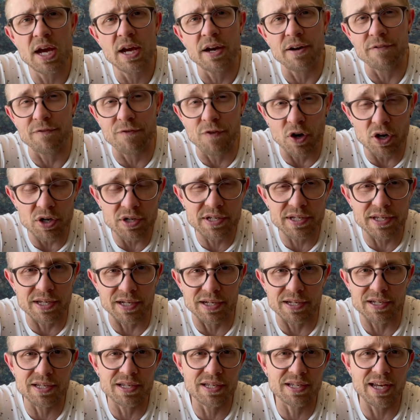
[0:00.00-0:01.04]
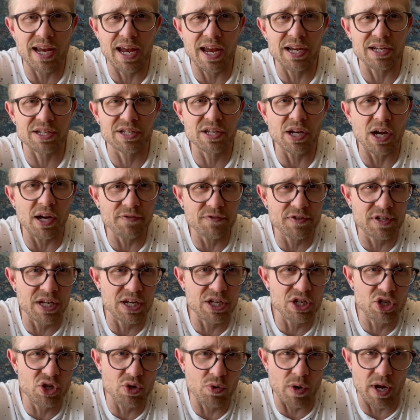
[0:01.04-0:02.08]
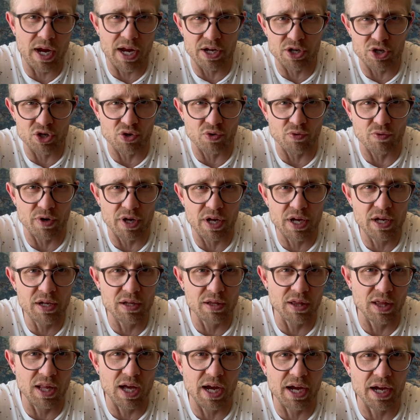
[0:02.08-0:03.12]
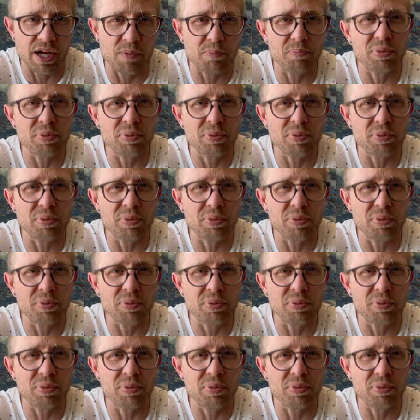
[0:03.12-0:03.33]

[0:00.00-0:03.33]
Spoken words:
Versus, say, a soft tissue injury like